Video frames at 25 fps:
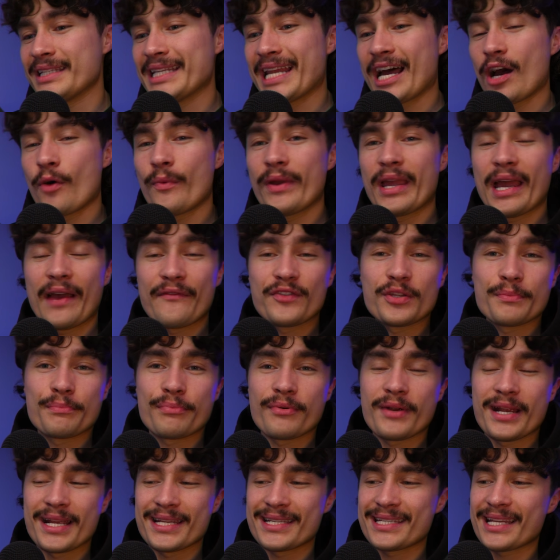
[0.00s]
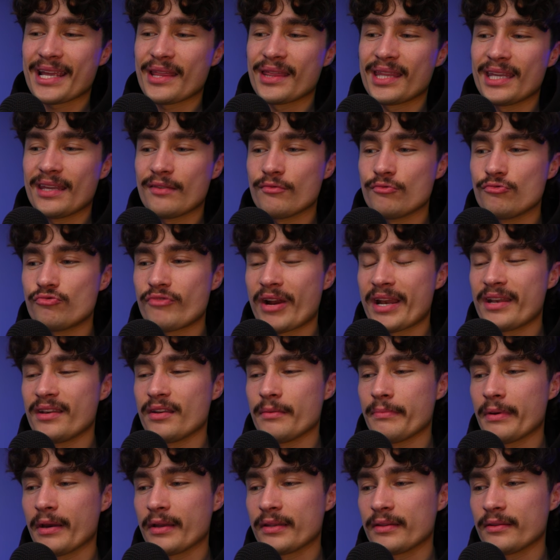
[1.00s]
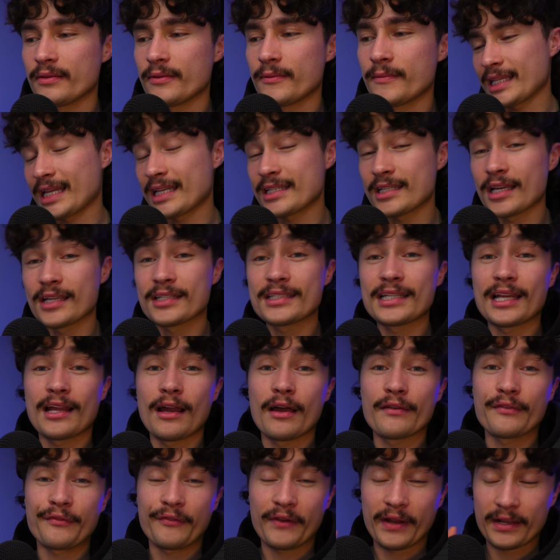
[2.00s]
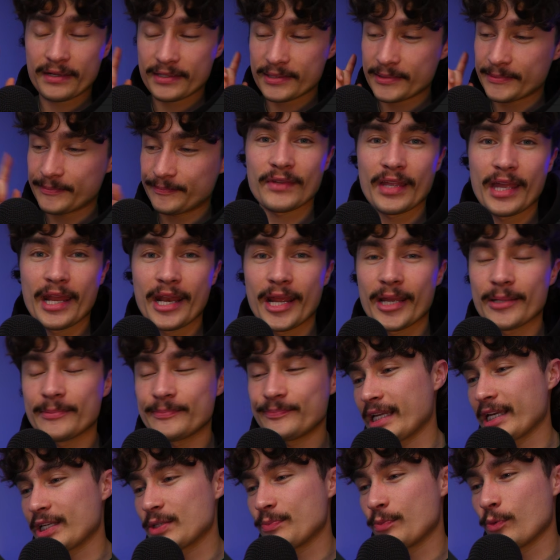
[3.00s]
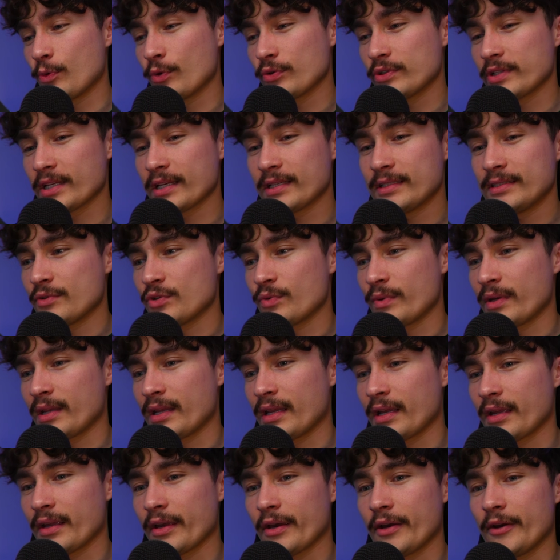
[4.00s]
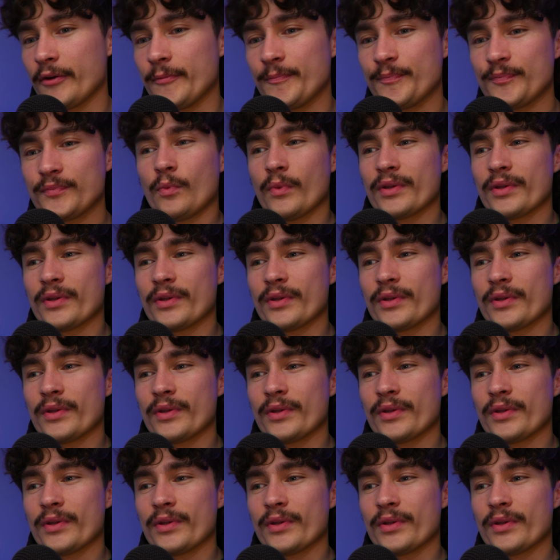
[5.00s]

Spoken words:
Now we have to press the render button. That's us telling After Effects, hit it, export it. So we can hit go.